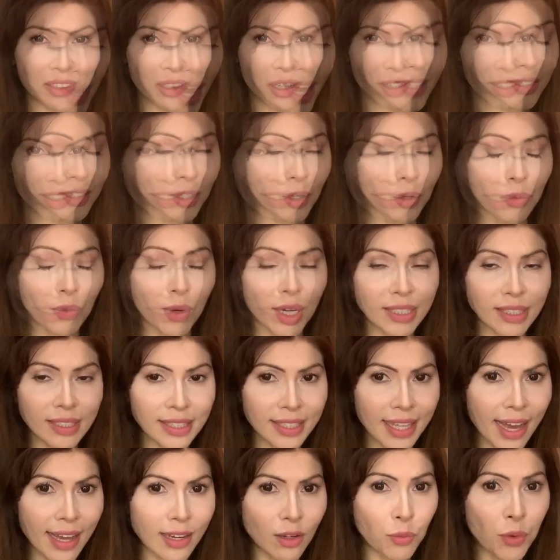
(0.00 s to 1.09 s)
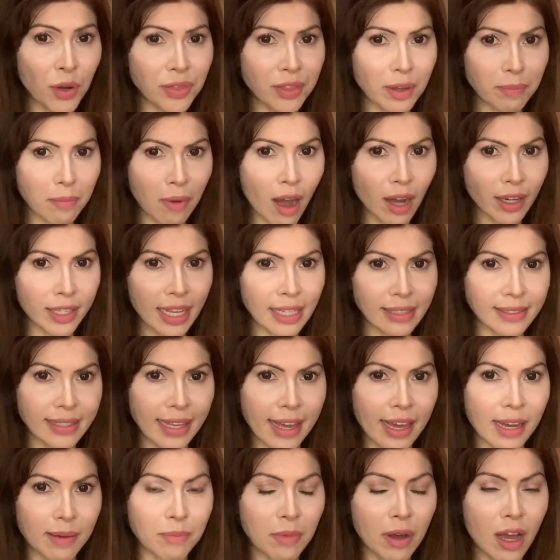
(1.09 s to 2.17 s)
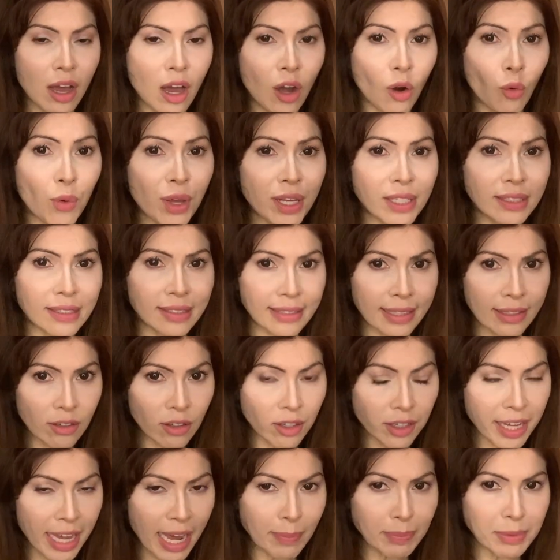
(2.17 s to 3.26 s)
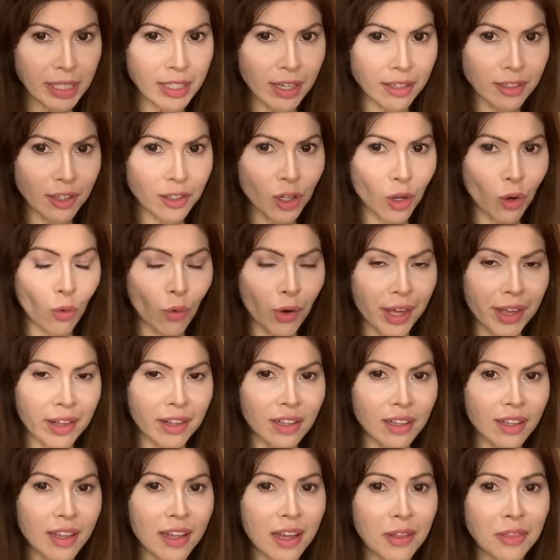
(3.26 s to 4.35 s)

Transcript: Okay, so once again, with the mock exam, we still kept it on a coil.